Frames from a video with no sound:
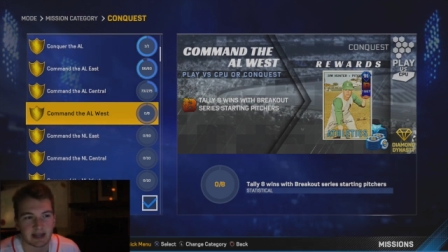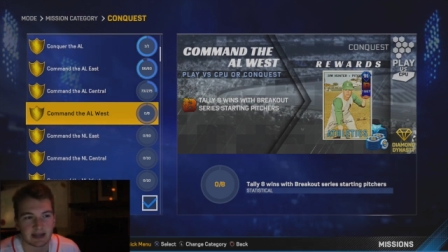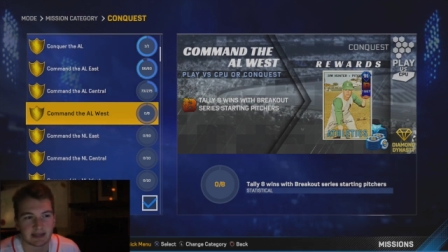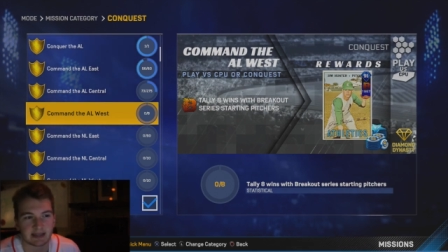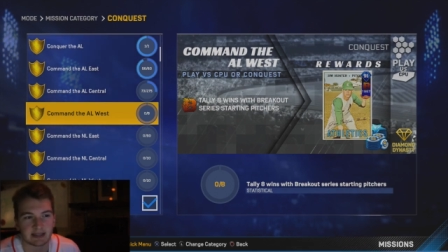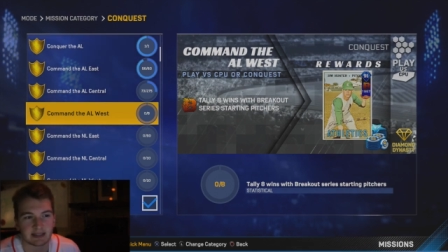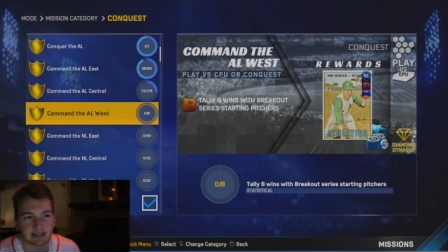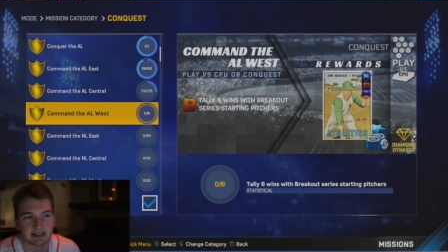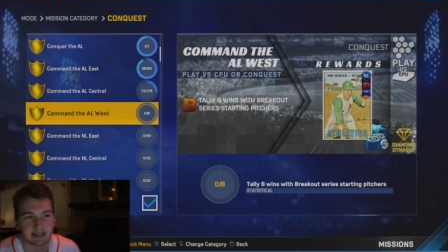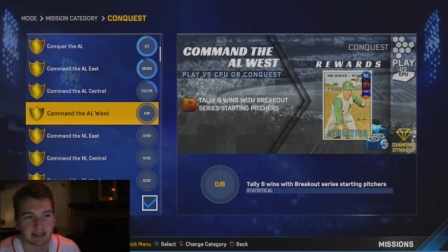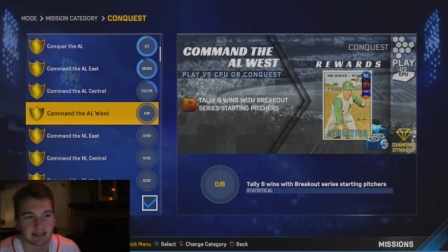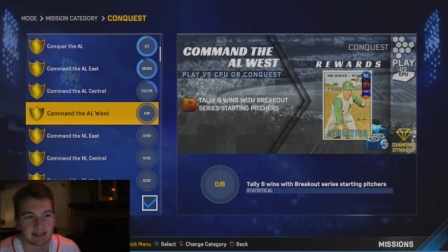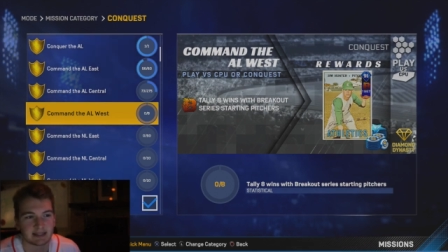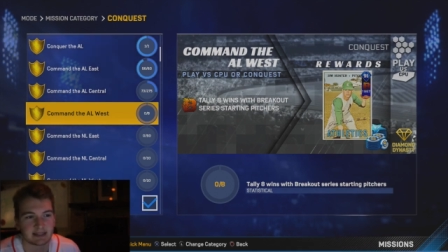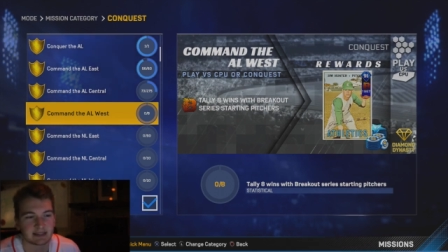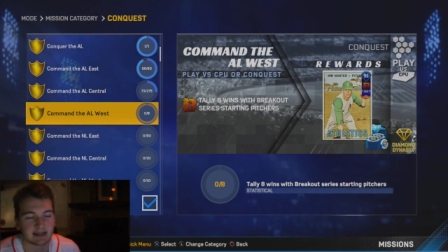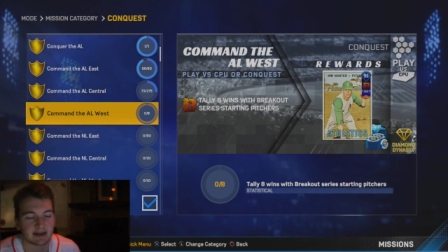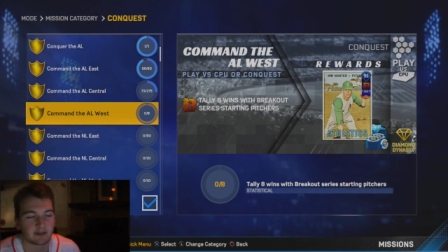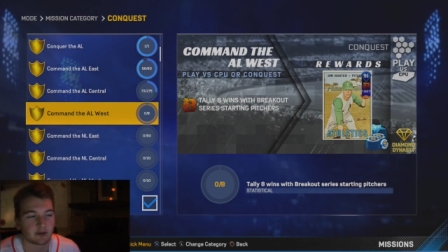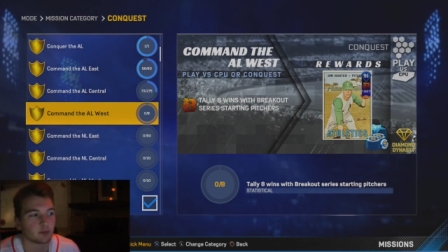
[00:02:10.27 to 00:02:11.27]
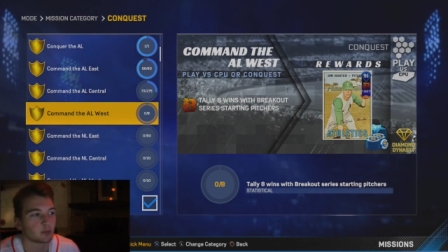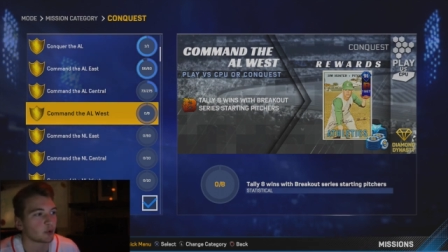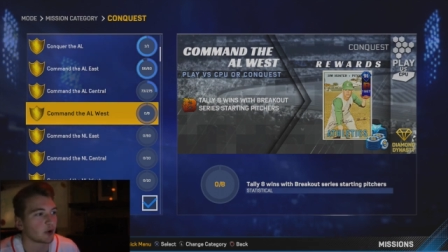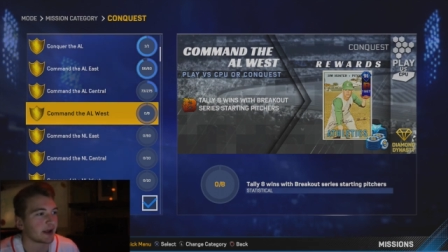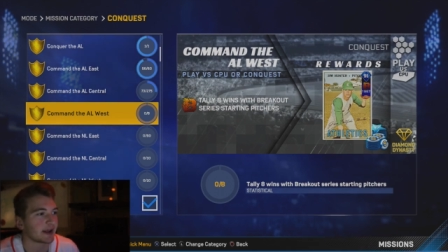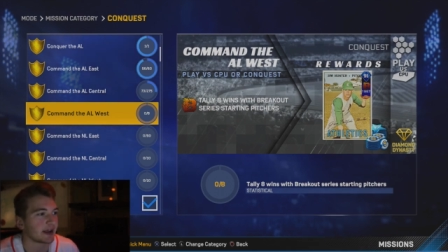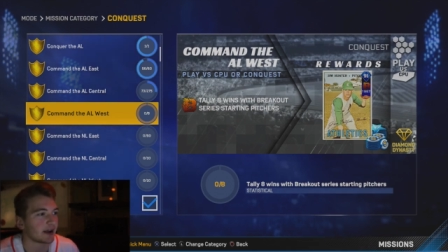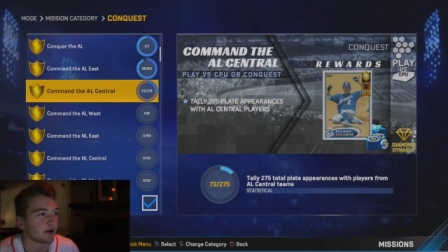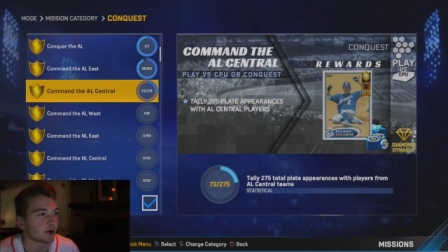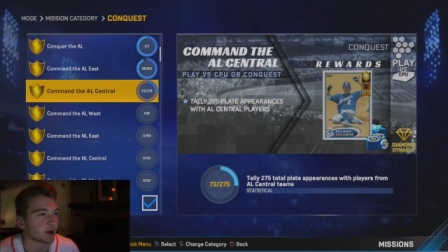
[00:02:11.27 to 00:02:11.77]
1967
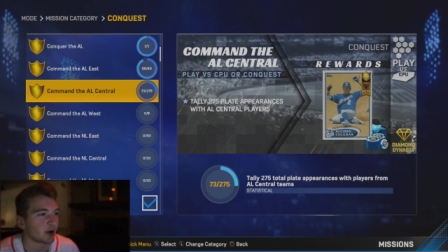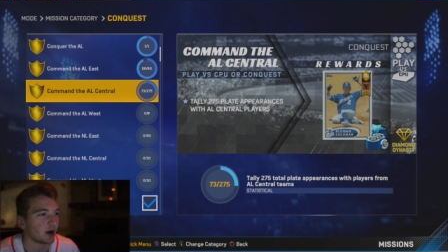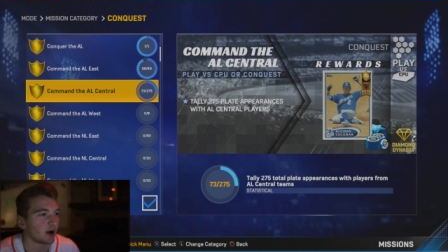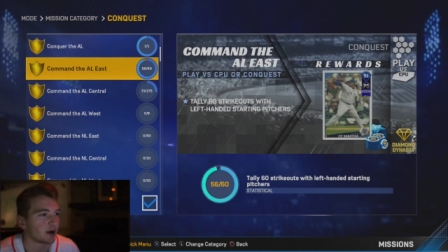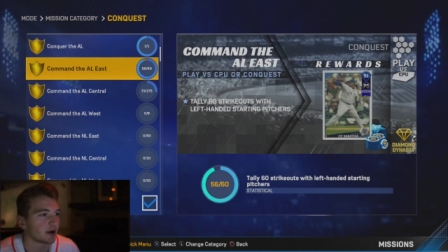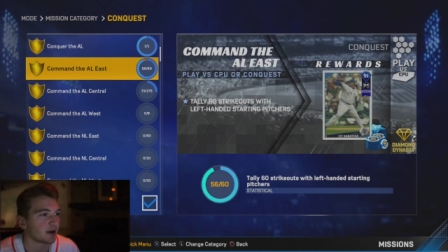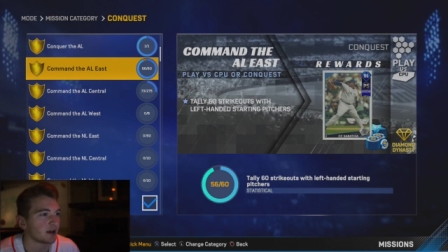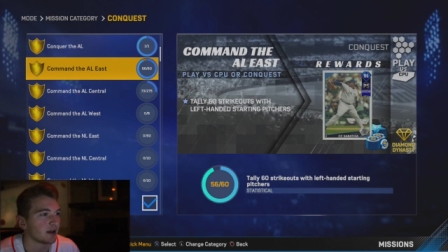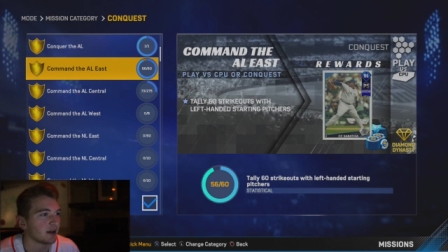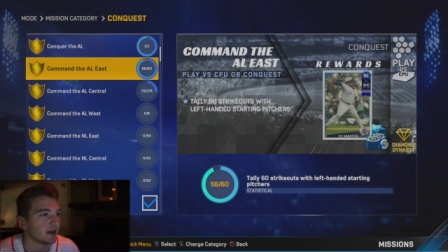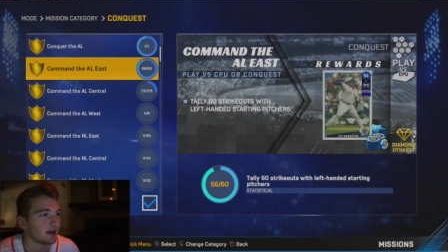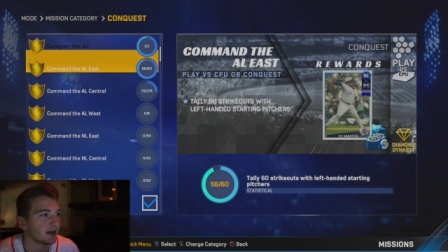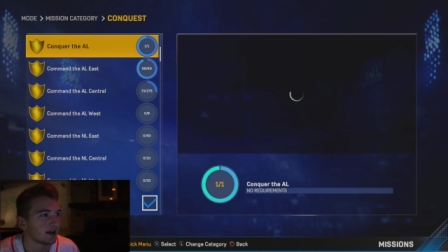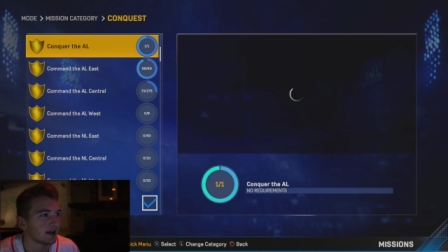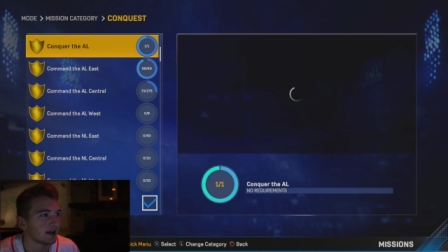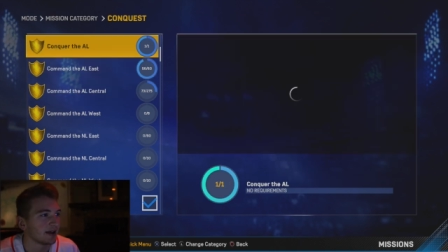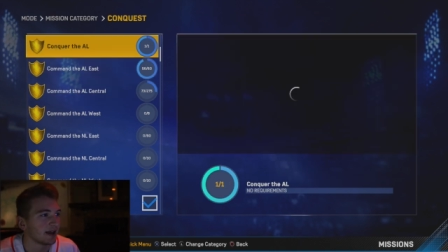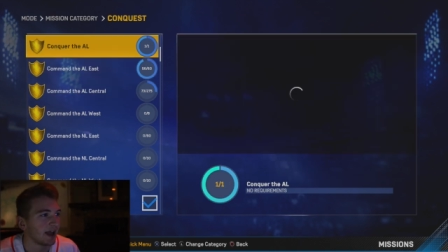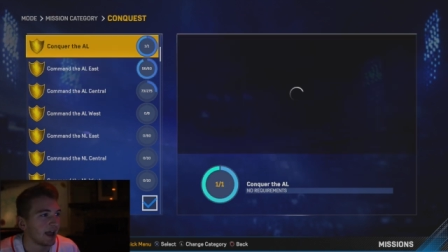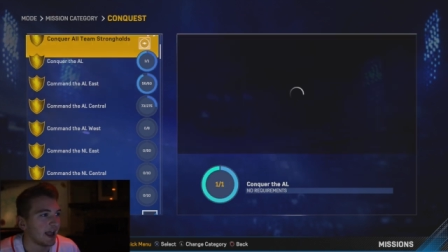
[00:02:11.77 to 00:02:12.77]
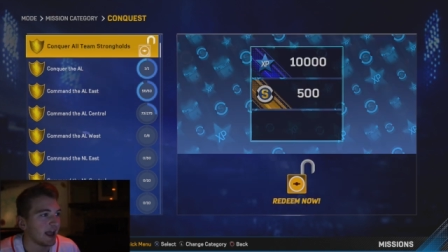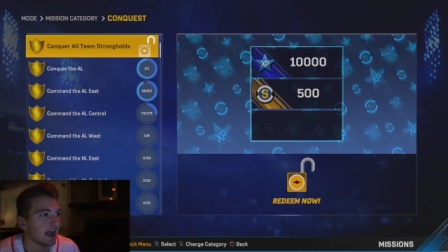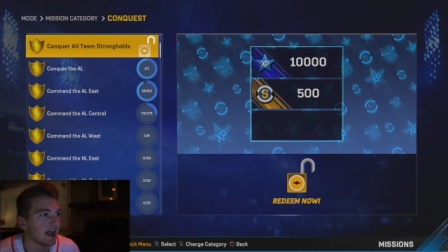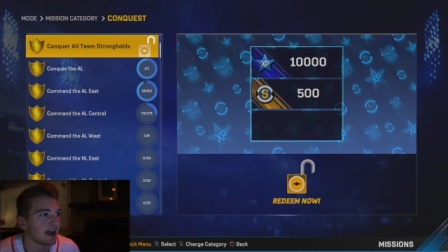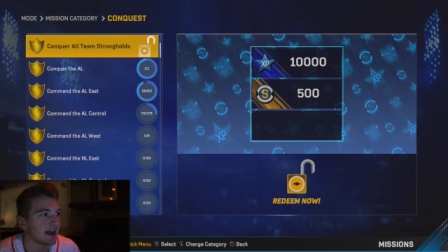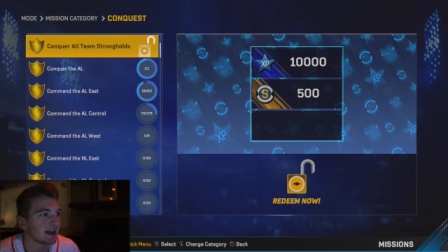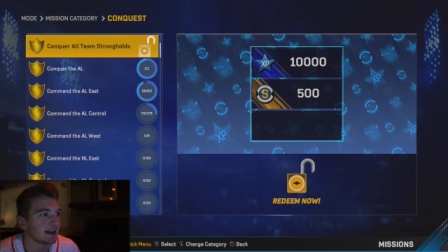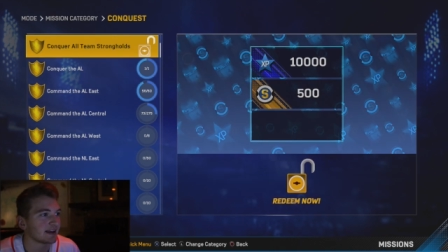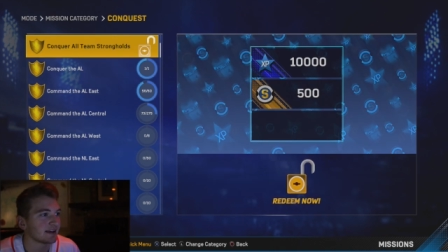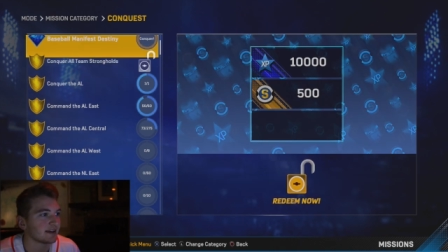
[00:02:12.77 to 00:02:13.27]
breakout card.
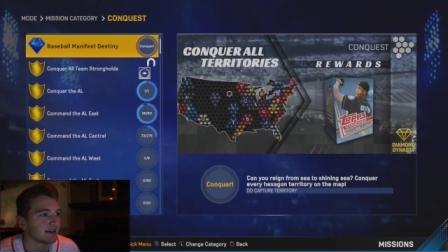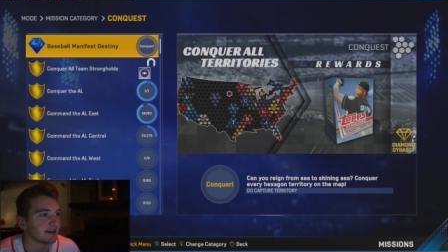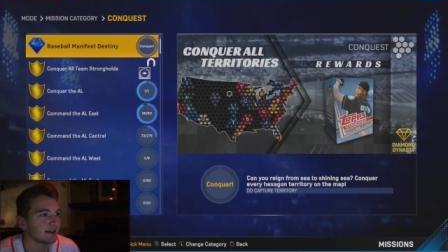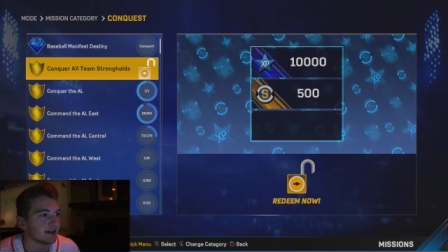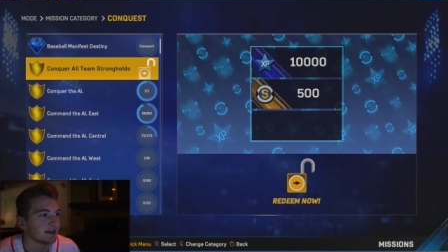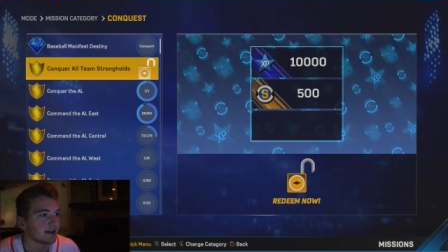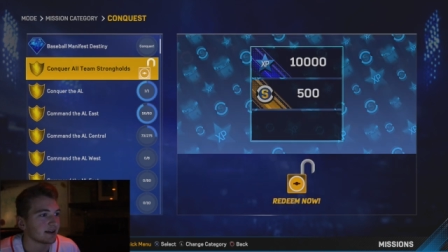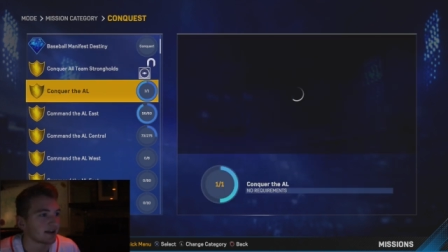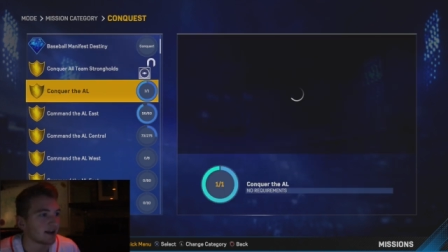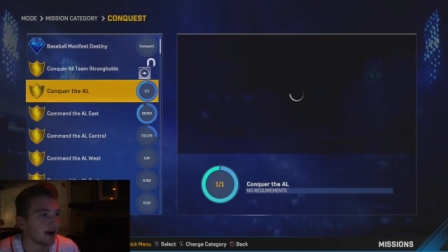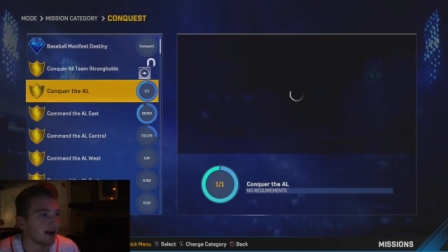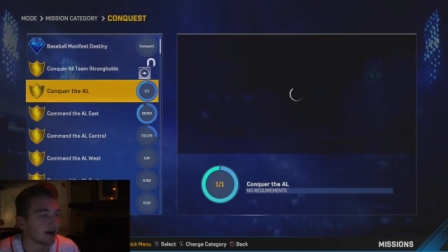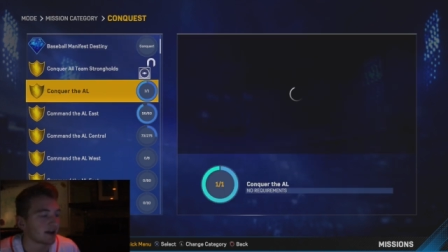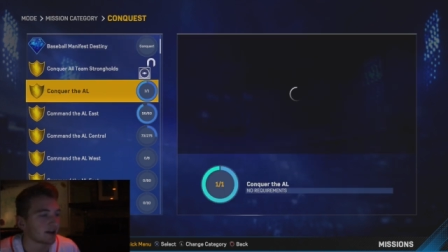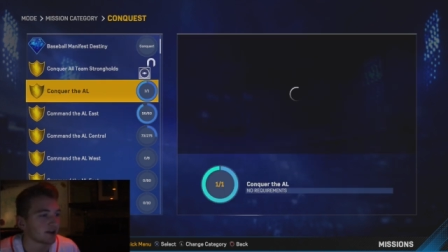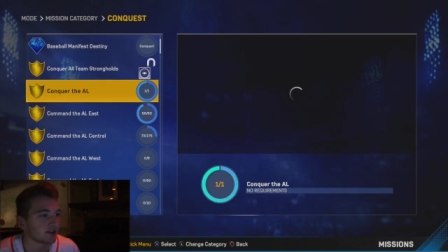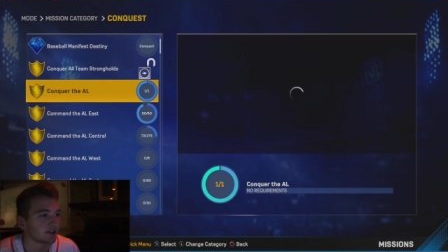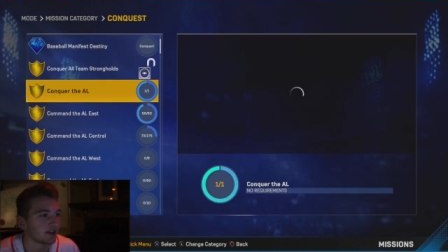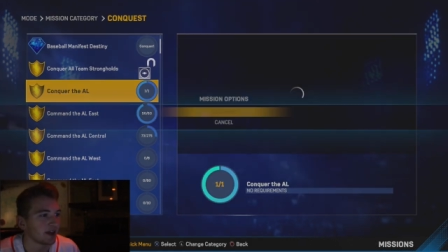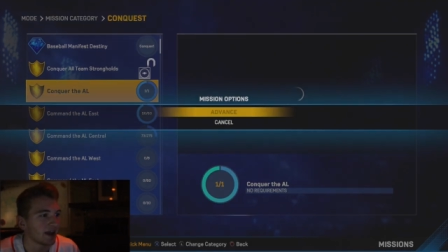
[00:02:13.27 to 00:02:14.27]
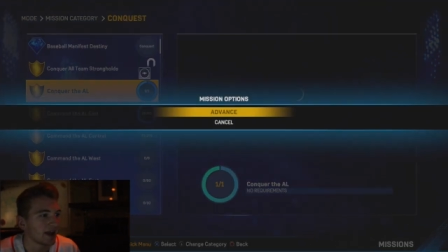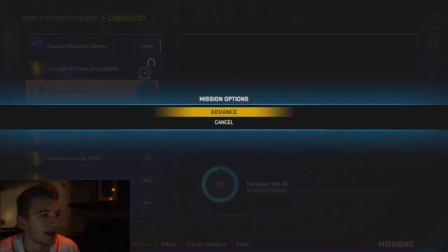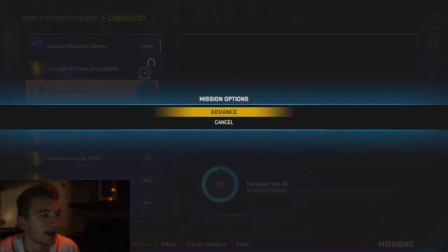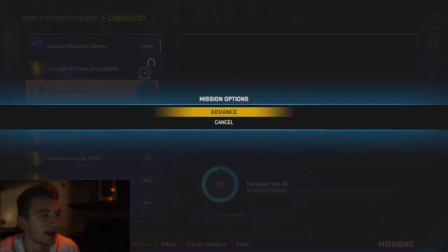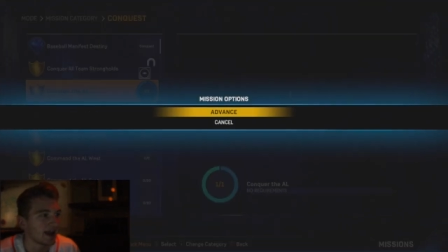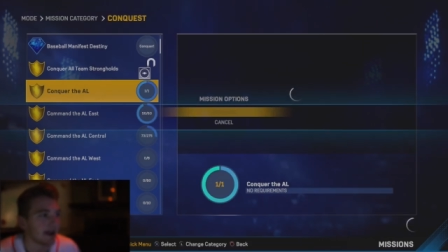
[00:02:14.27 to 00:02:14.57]
And conquer the